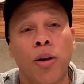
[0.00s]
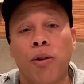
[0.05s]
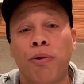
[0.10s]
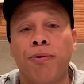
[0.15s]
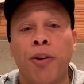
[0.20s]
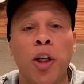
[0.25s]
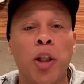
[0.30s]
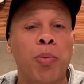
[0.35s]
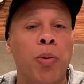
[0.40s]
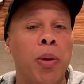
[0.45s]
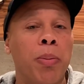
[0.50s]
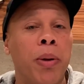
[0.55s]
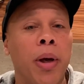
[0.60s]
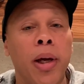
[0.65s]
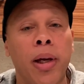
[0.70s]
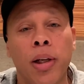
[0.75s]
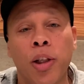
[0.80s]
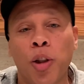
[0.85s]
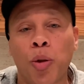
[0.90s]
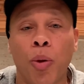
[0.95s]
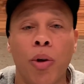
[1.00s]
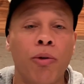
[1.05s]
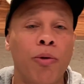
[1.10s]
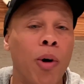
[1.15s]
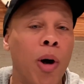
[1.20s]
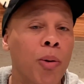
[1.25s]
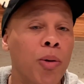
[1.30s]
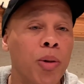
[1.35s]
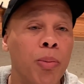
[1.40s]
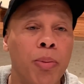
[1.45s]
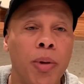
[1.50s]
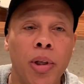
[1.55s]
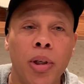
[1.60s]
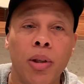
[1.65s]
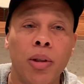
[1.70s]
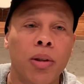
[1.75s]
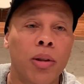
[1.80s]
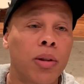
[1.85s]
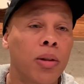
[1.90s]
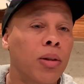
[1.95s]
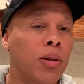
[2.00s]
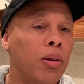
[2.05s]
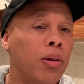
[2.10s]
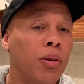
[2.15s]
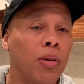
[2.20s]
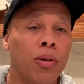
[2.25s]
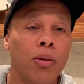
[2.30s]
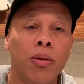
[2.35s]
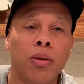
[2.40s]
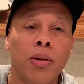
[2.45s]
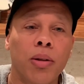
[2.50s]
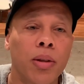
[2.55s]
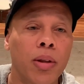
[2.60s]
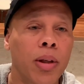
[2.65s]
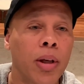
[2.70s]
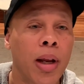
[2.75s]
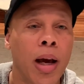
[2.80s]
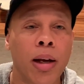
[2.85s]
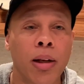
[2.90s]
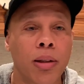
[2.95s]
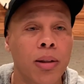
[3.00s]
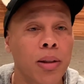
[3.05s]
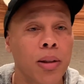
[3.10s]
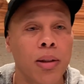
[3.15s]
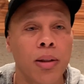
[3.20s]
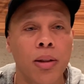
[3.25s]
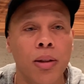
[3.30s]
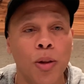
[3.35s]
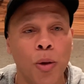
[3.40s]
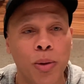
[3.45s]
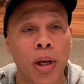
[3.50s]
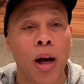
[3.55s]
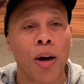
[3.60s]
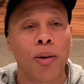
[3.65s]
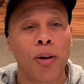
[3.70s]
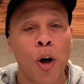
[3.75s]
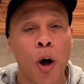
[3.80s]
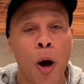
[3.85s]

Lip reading: Facebook page, 24 Hours of Peace. Get at us, no doubt.